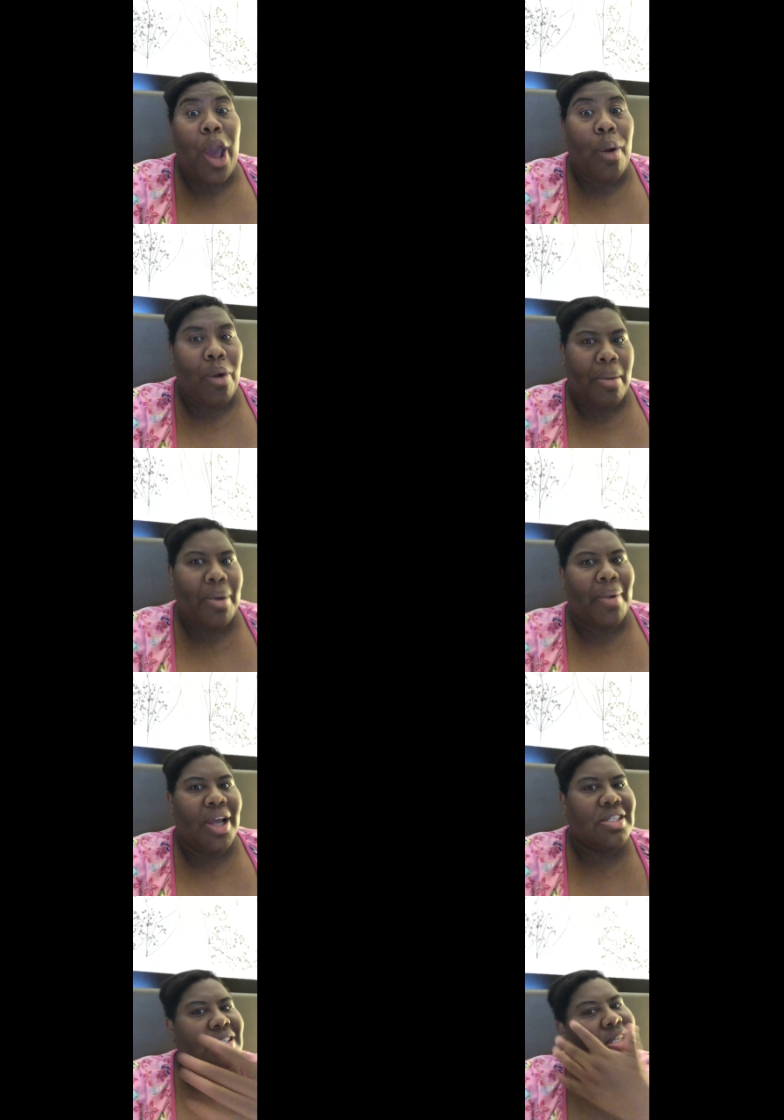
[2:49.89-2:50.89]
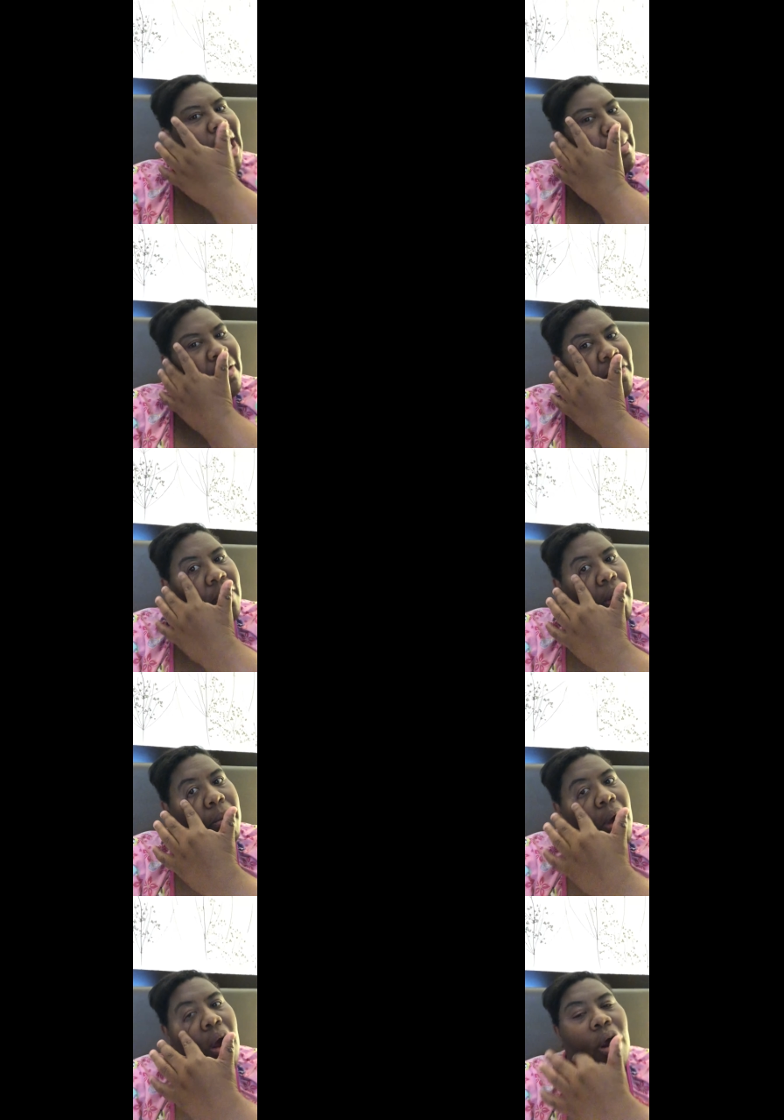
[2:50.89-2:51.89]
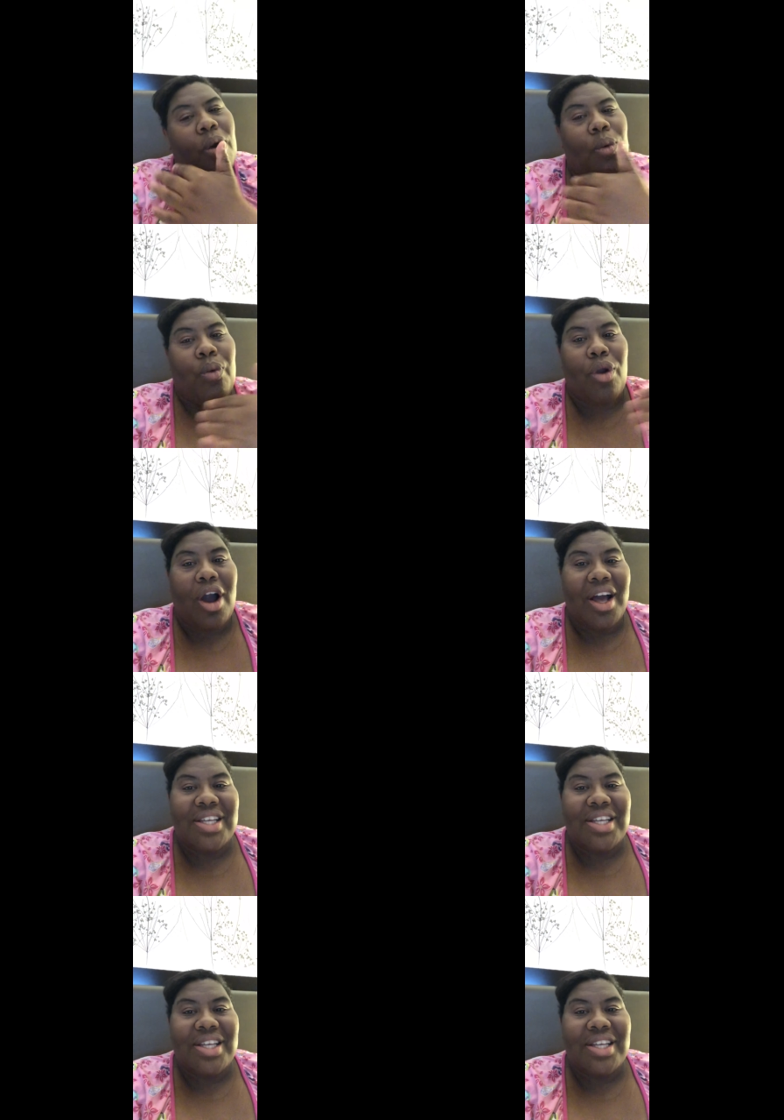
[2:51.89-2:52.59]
and Roman Reigns is coming from Raw.